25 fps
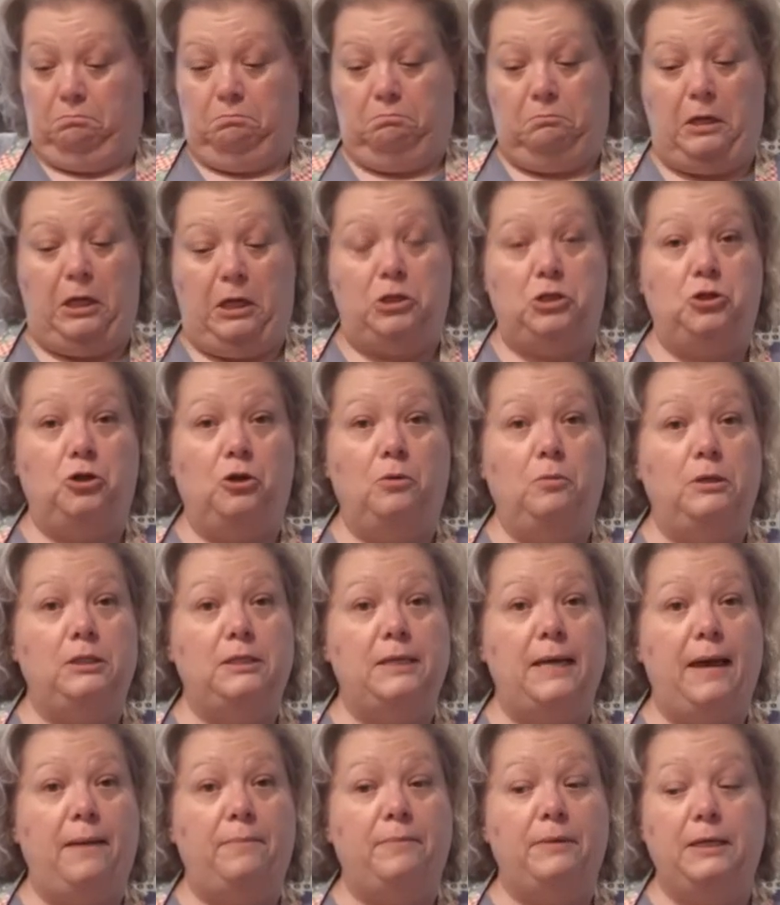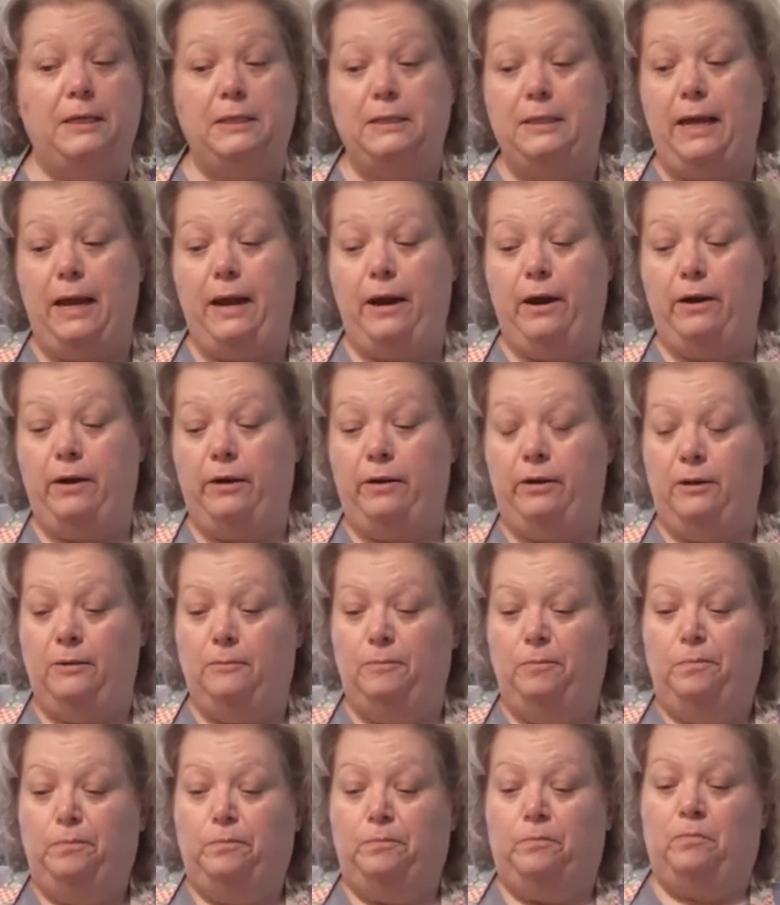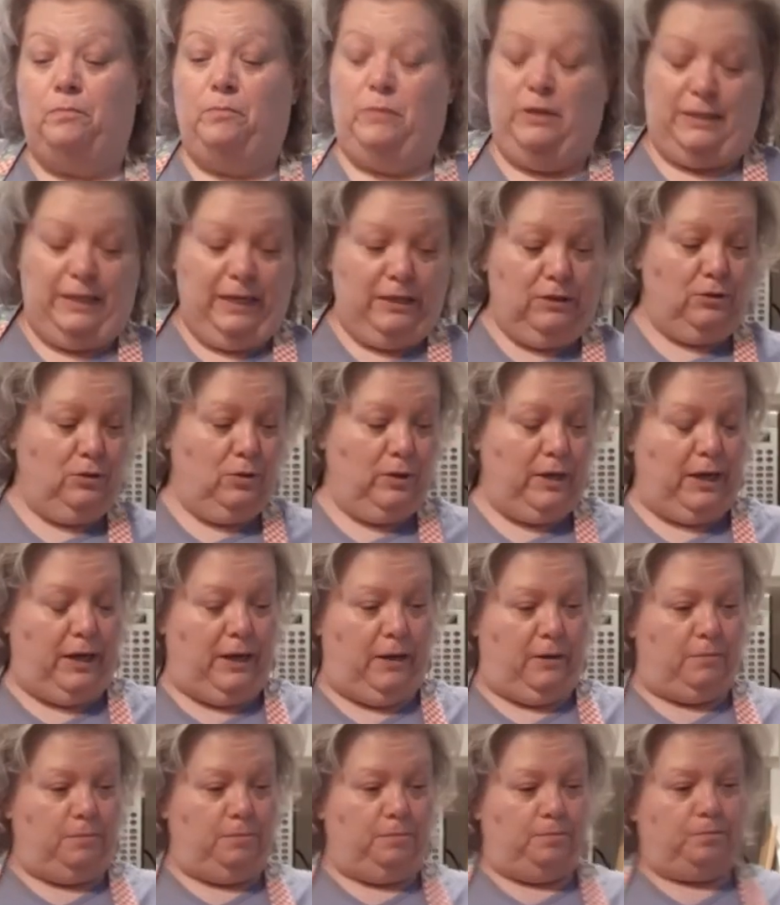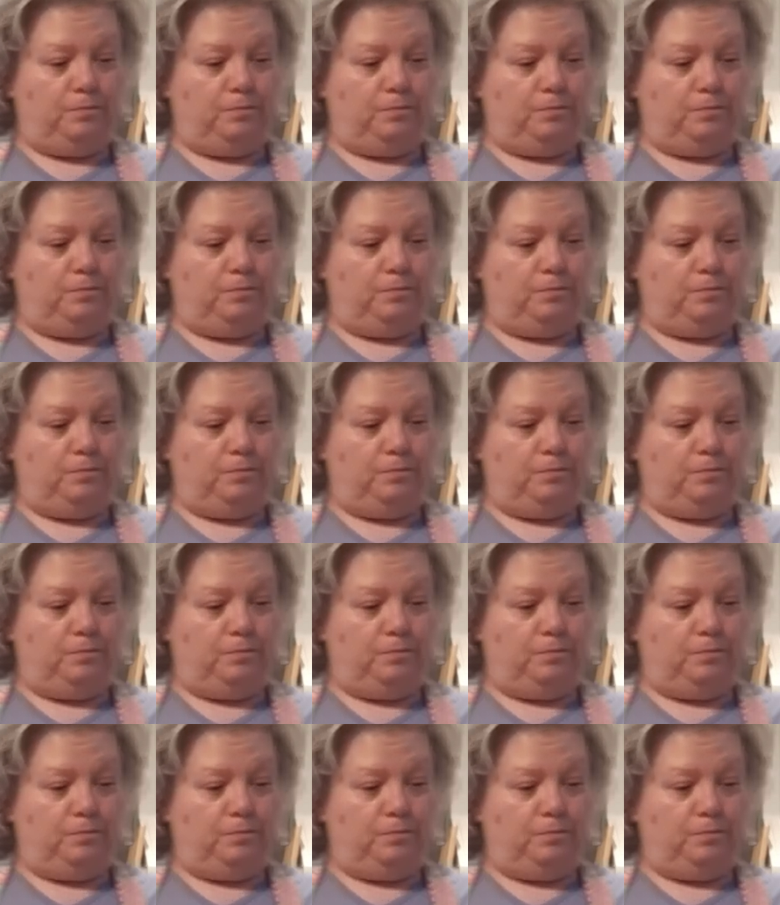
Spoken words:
Not sure what's happening there, but that's okay.